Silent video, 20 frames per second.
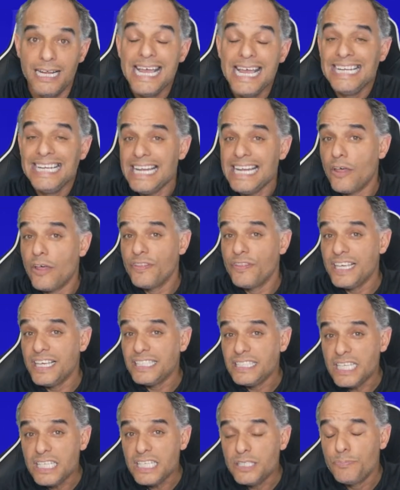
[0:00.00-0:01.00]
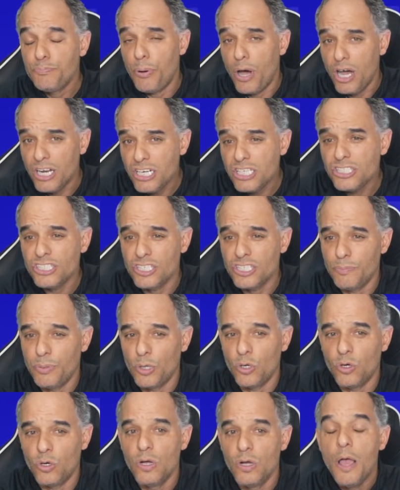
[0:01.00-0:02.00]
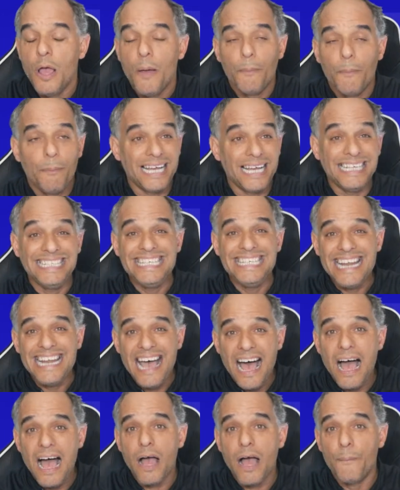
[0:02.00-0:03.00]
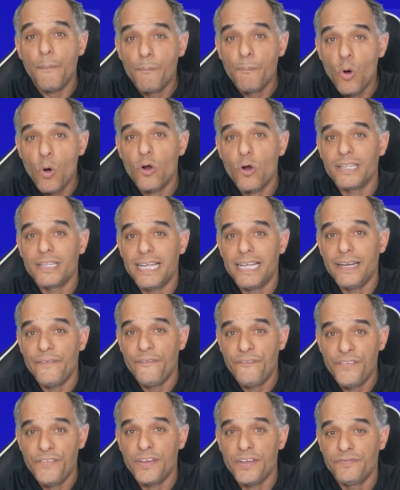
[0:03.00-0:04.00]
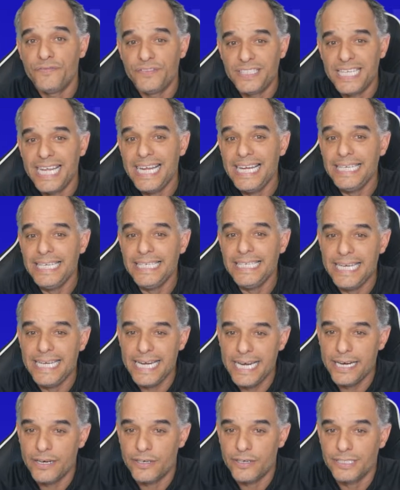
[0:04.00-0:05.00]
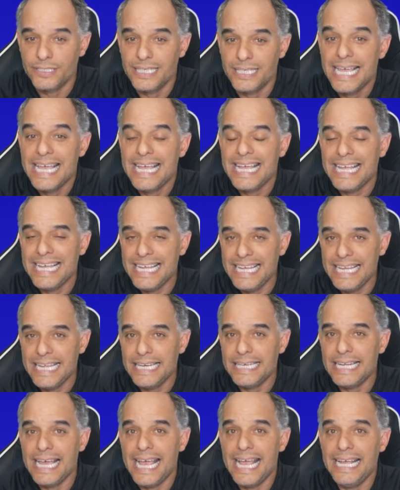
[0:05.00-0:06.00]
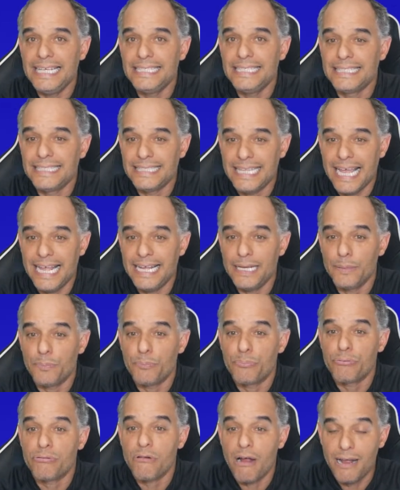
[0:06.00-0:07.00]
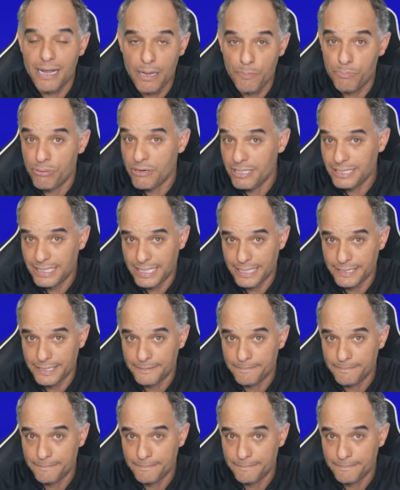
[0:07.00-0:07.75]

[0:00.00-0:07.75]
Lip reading: Now, this is punishable by not more than 15 years in a state prison